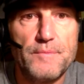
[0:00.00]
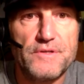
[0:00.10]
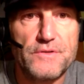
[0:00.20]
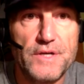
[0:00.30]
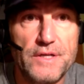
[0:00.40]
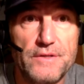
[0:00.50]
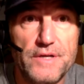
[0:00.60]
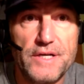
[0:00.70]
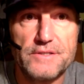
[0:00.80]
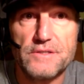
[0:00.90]
been training
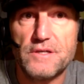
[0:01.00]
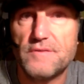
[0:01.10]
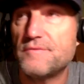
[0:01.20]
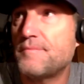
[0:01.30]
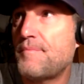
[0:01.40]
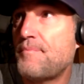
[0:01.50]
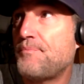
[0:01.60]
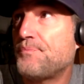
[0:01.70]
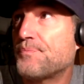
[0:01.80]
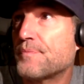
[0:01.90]
their ass off.
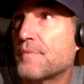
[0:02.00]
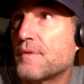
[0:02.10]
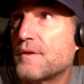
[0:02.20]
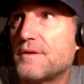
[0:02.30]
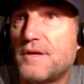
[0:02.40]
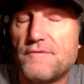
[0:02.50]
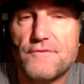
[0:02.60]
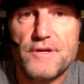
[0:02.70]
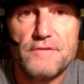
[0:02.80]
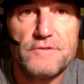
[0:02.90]
Not
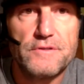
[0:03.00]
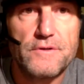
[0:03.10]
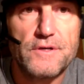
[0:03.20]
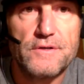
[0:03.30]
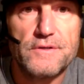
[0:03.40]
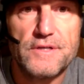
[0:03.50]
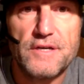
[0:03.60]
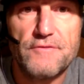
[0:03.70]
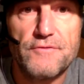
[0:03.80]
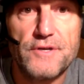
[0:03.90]
afraid of a little current,
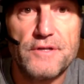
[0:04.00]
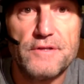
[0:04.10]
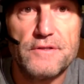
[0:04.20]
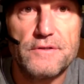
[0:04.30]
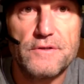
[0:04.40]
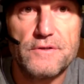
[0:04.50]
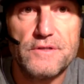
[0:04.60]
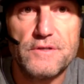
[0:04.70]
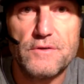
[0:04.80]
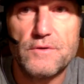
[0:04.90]
not afraid of a little
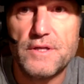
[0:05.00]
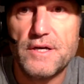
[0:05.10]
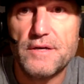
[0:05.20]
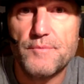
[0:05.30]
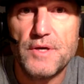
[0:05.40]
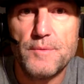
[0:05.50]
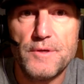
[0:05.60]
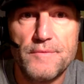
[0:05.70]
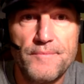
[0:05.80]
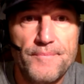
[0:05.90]
E. coli, maybe.